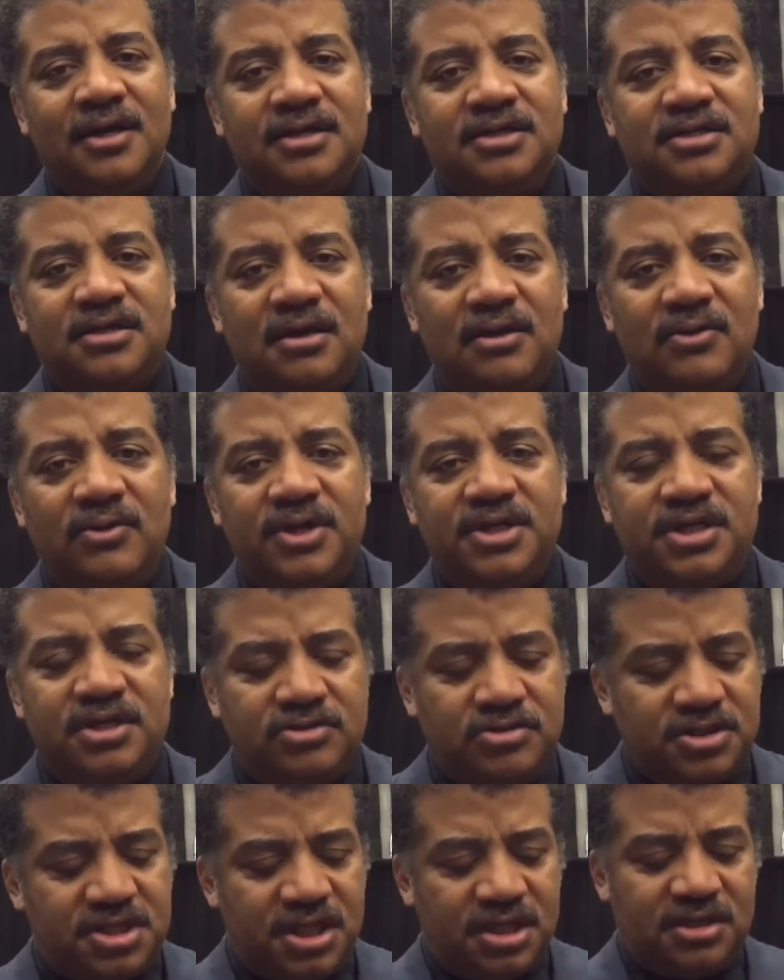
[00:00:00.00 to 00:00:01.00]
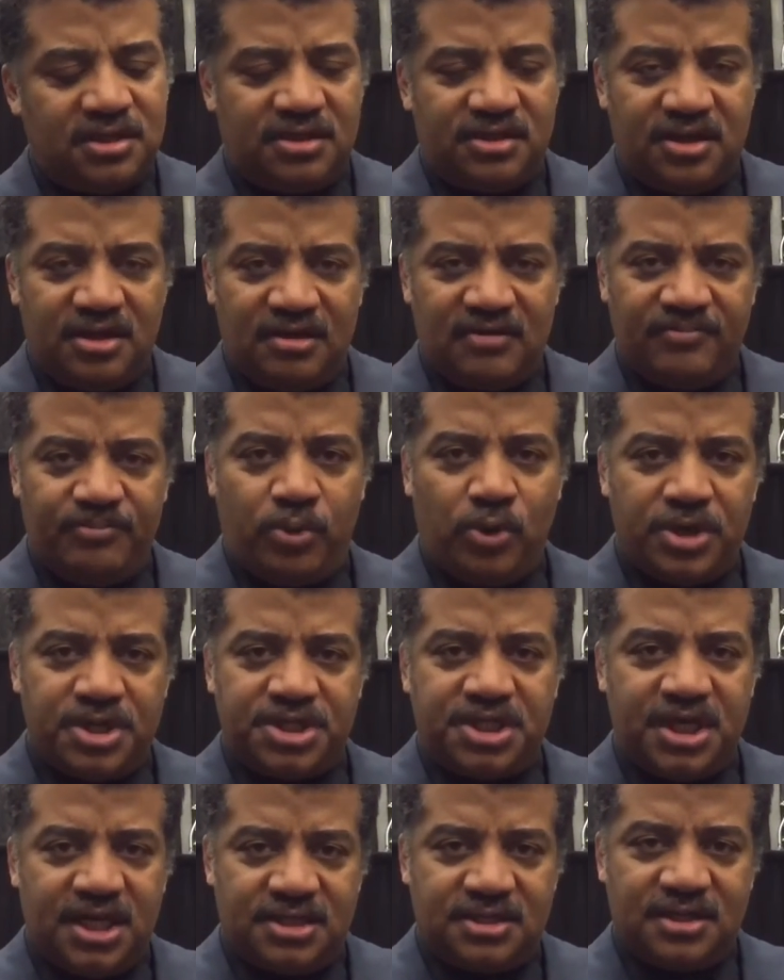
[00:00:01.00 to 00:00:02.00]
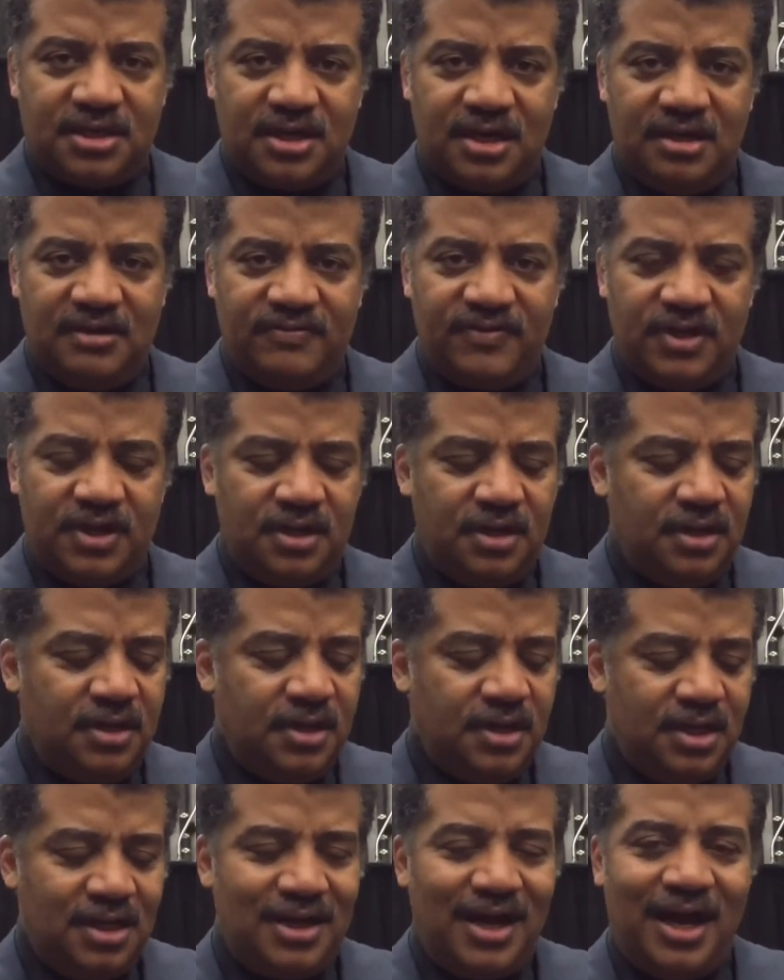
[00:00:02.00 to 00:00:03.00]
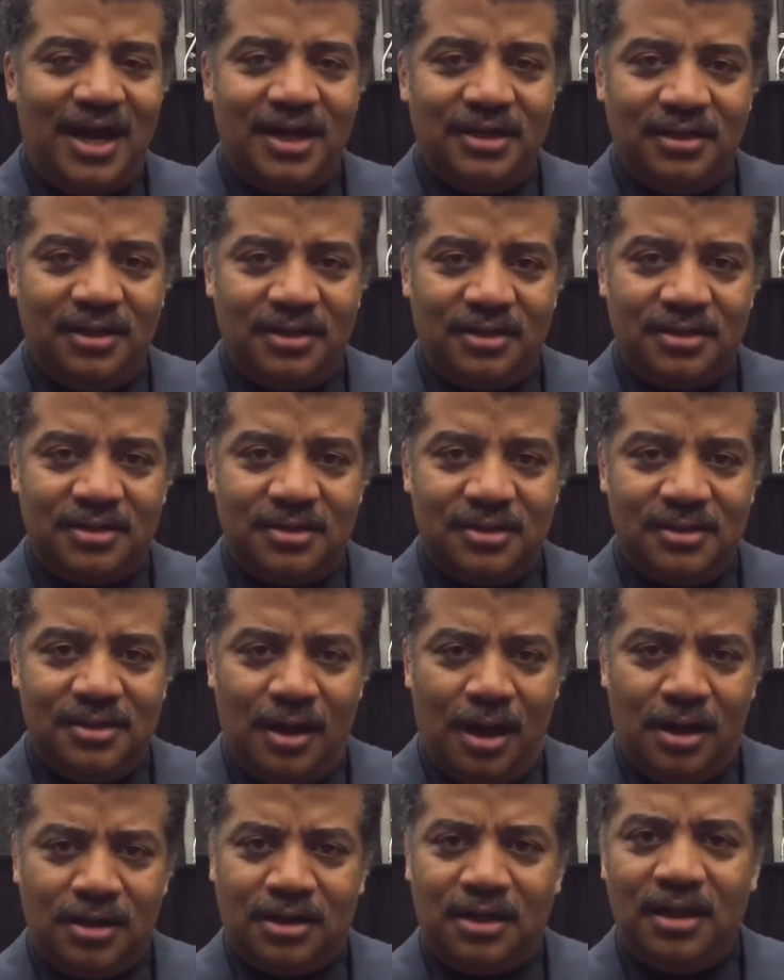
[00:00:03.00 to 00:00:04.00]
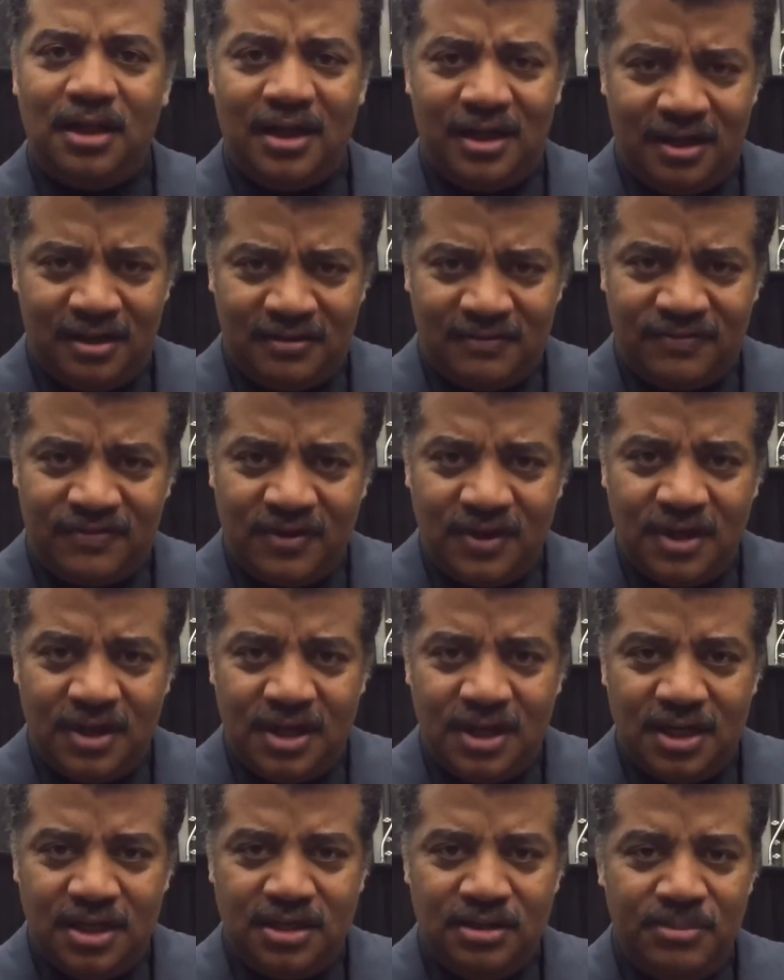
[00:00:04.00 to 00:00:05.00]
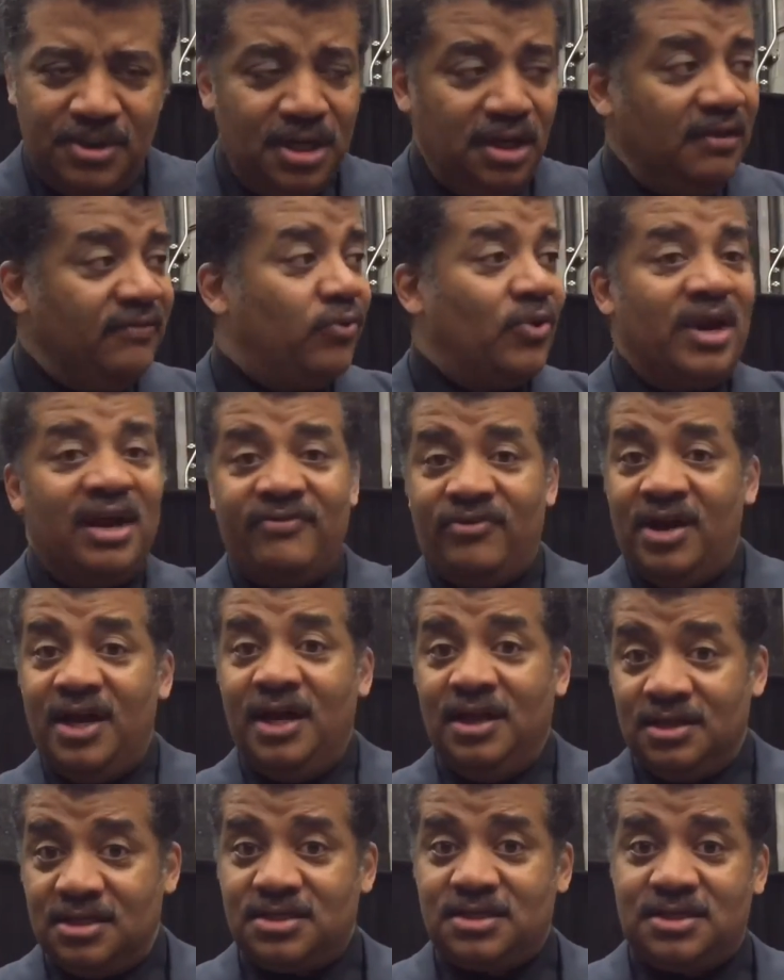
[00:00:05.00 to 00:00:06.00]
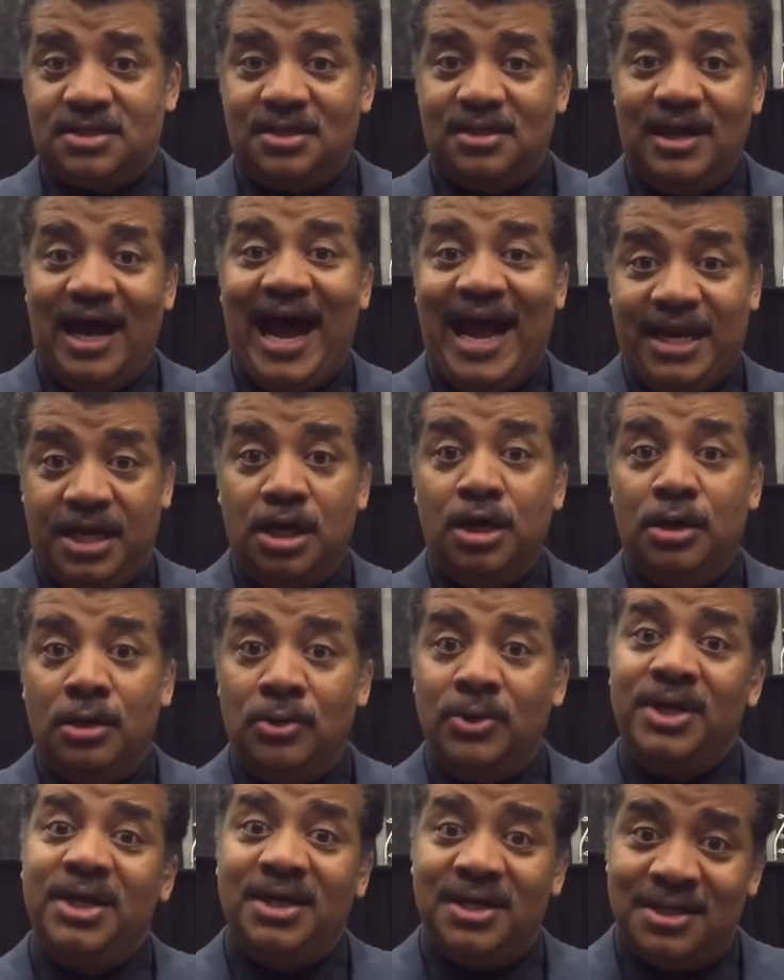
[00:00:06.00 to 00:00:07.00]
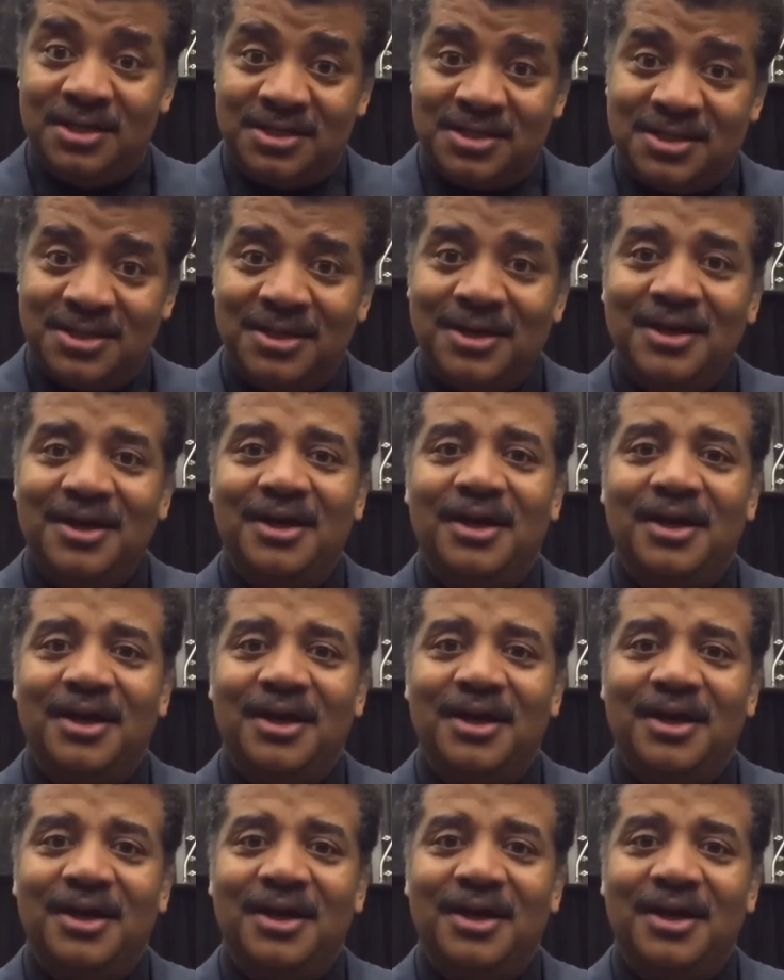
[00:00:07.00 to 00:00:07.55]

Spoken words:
So it's interesting to think of Boise as a kind of an island, an enclave in the middle of whatever else Idaho is.